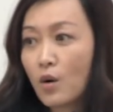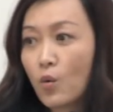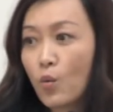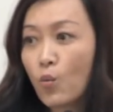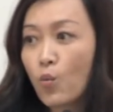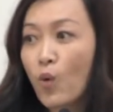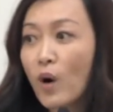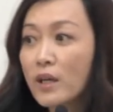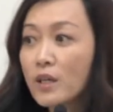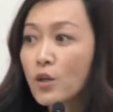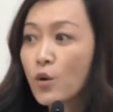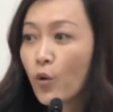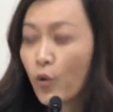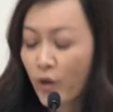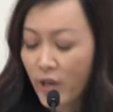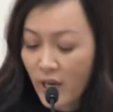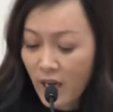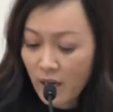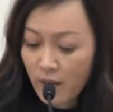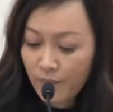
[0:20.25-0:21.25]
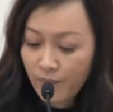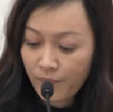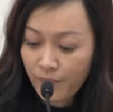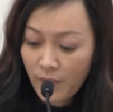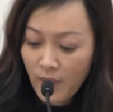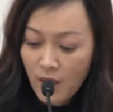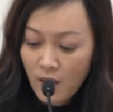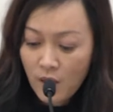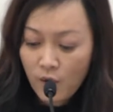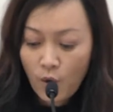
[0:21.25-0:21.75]
One Korea,
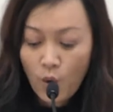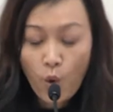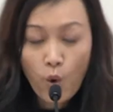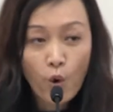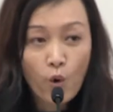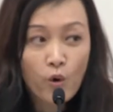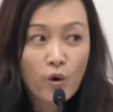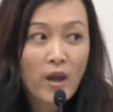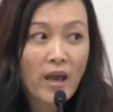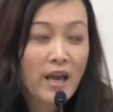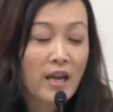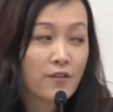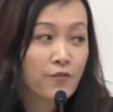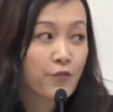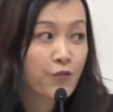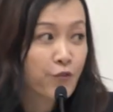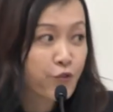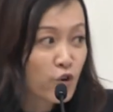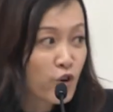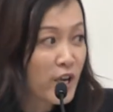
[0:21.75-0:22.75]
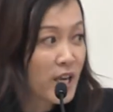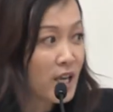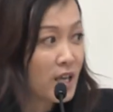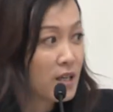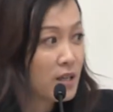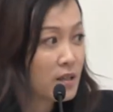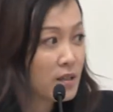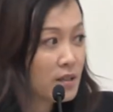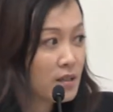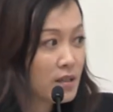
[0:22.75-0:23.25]
whole and
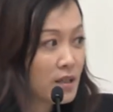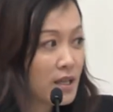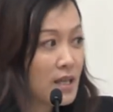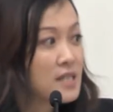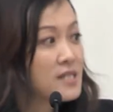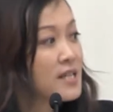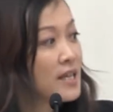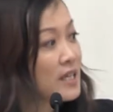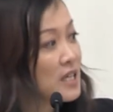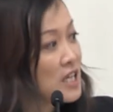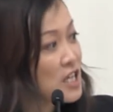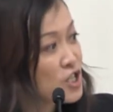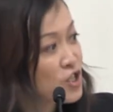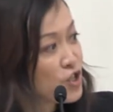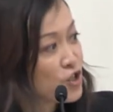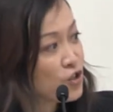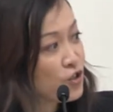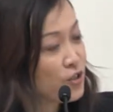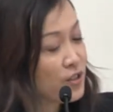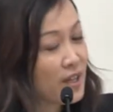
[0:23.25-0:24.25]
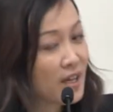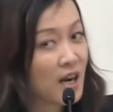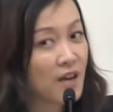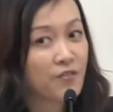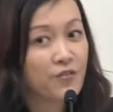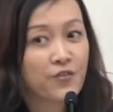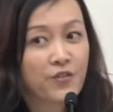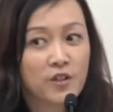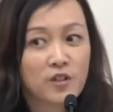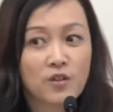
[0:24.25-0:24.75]
free, is an issue that I
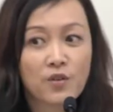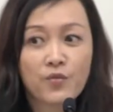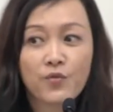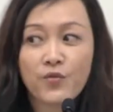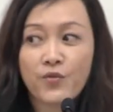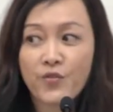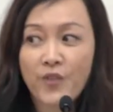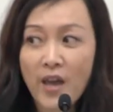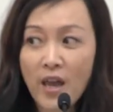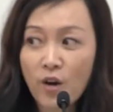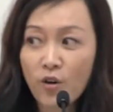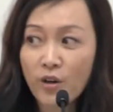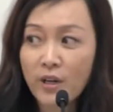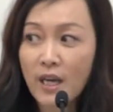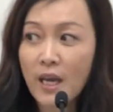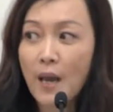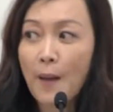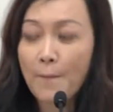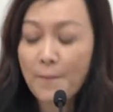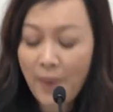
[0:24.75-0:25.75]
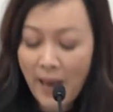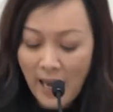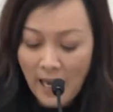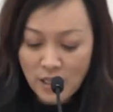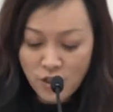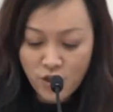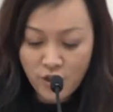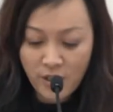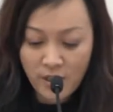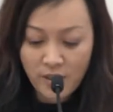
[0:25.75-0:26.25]
feel very
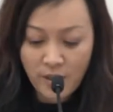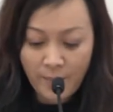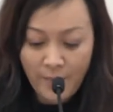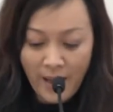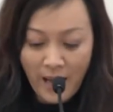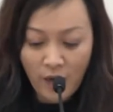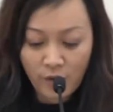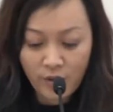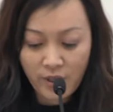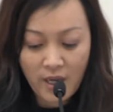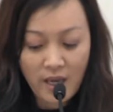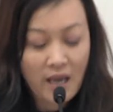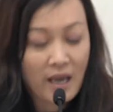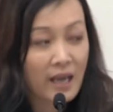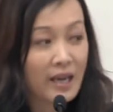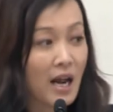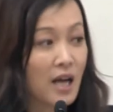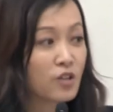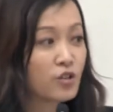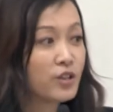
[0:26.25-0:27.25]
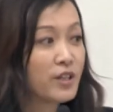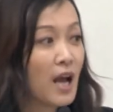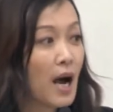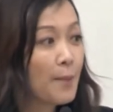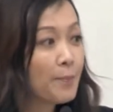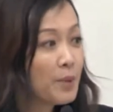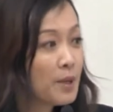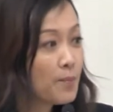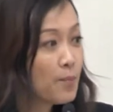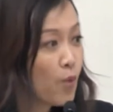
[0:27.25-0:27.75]
passionate about. And I could
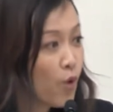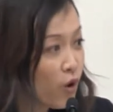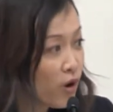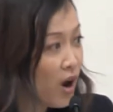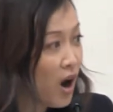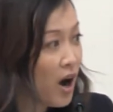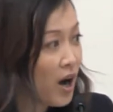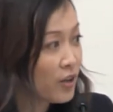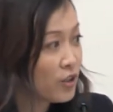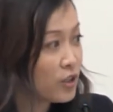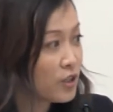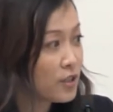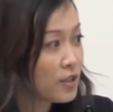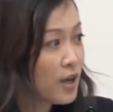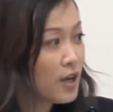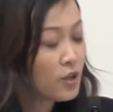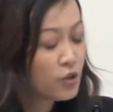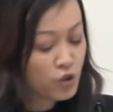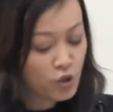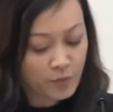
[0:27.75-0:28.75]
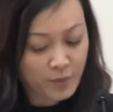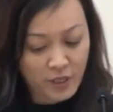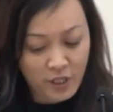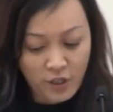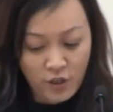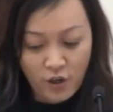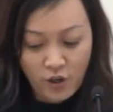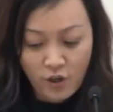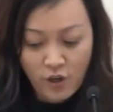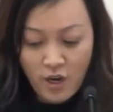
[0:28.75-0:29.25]
not be more honored to be
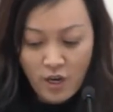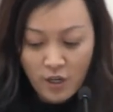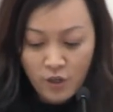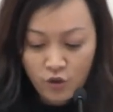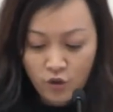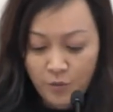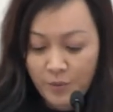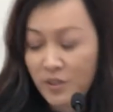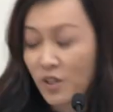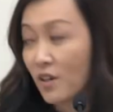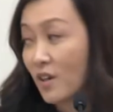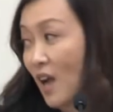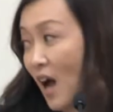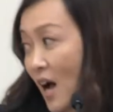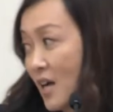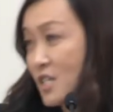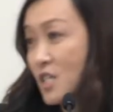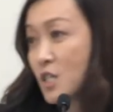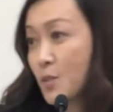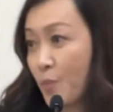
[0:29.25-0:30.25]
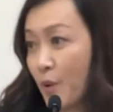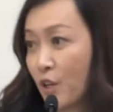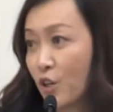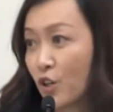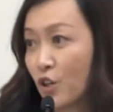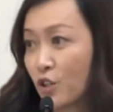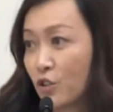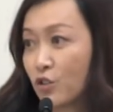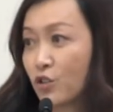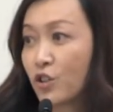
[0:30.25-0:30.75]
here, to be the last
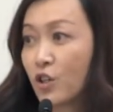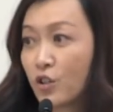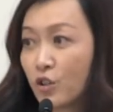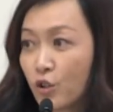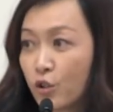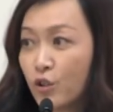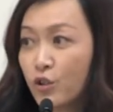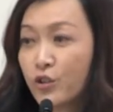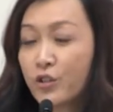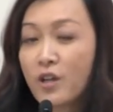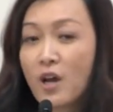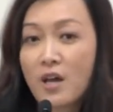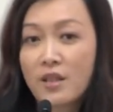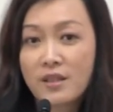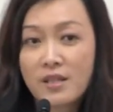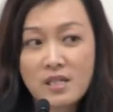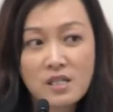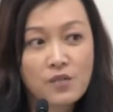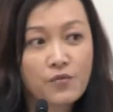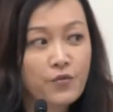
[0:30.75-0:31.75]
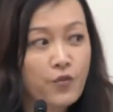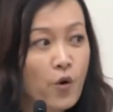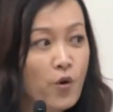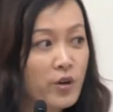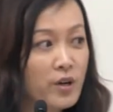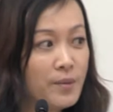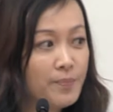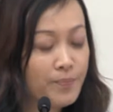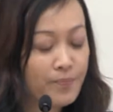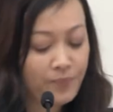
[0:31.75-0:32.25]
speaker to conclude this
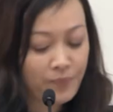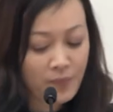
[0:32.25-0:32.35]
forum.